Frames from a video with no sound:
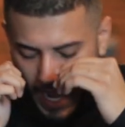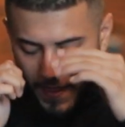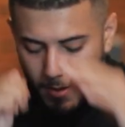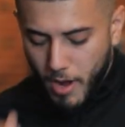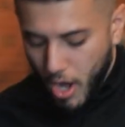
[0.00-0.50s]

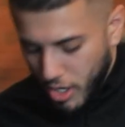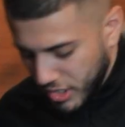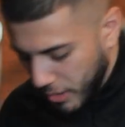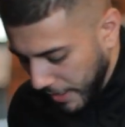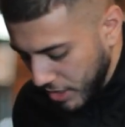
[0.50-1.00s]
and then
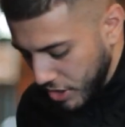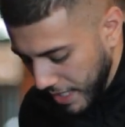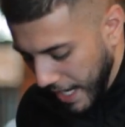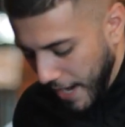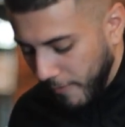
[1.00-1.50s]
also make sure
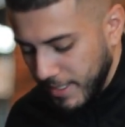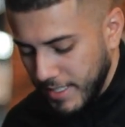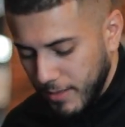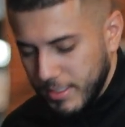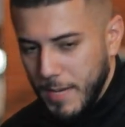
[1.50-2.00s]
that every
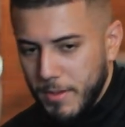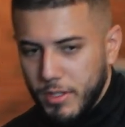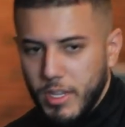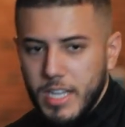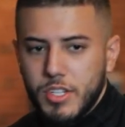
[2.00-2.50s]
single time you
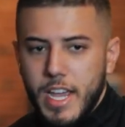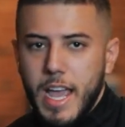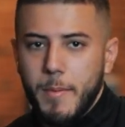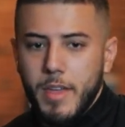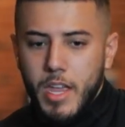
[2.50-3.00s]
throw that
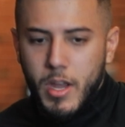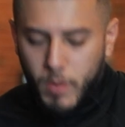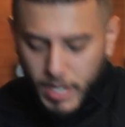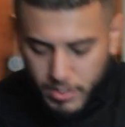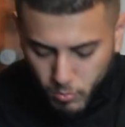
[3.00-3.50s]

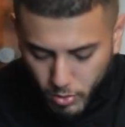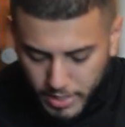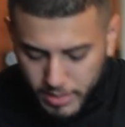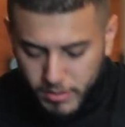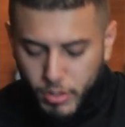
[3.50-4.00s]
jab, right, you
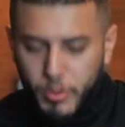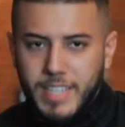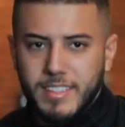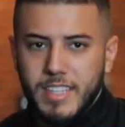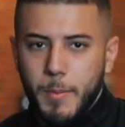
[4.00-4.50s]
wanna throw
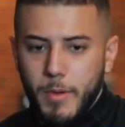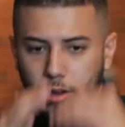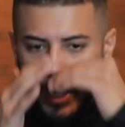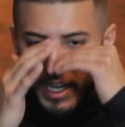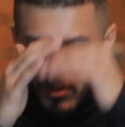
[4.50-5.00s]
that step,
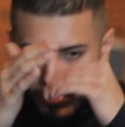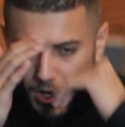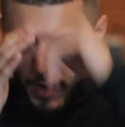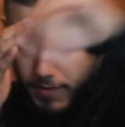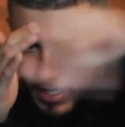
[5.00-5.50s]
okay?
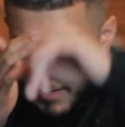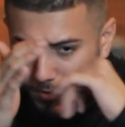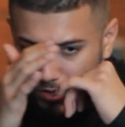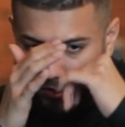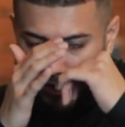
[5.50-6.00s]
So every
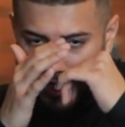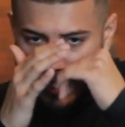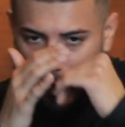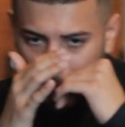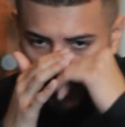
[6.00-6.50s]
time you throw that
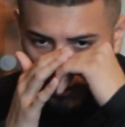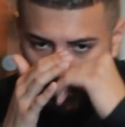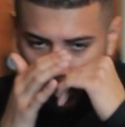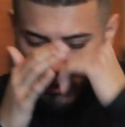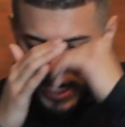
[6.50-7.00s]
jab, if you
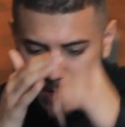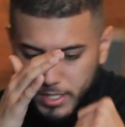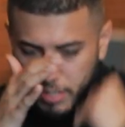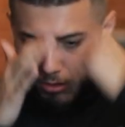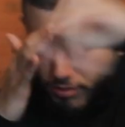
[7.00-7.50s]
throw 2
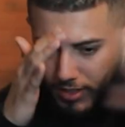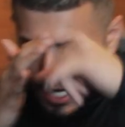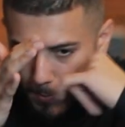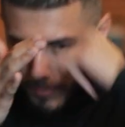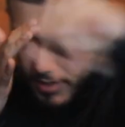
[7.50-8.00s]
jabs, you go
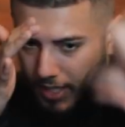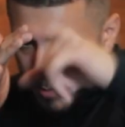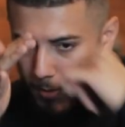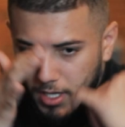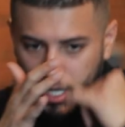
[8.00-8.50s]
step,
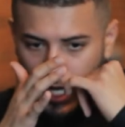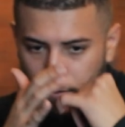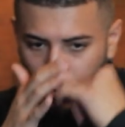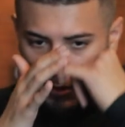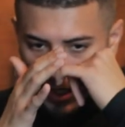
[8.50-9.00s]
step.
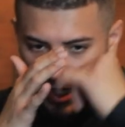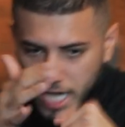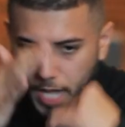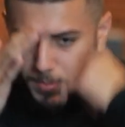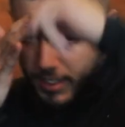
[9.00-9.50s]
Throw 3
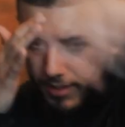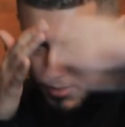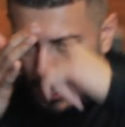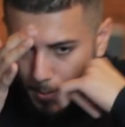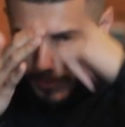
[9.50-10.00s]
jabs,
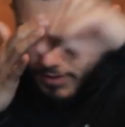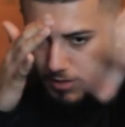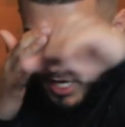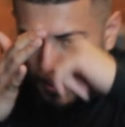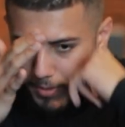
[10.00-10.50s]
step,
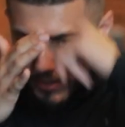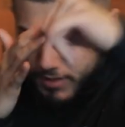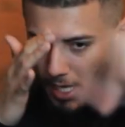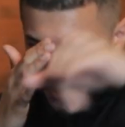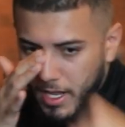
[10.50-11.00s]
step,
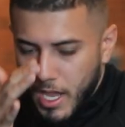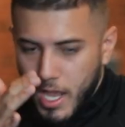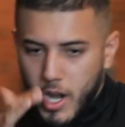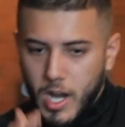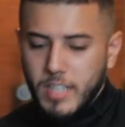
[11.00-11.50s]
step.
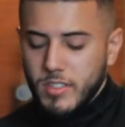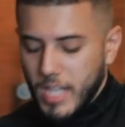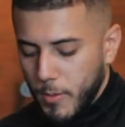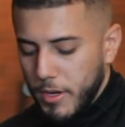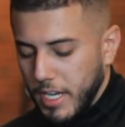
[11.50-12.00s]
Alright, so
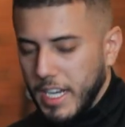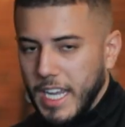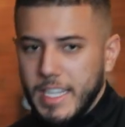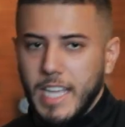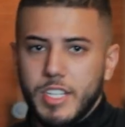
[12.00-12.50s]
that way you can
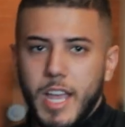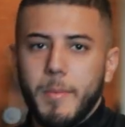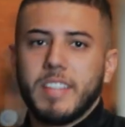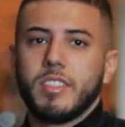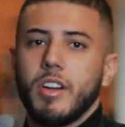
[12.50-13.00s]
get that jab
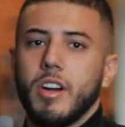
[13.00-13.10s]
nice and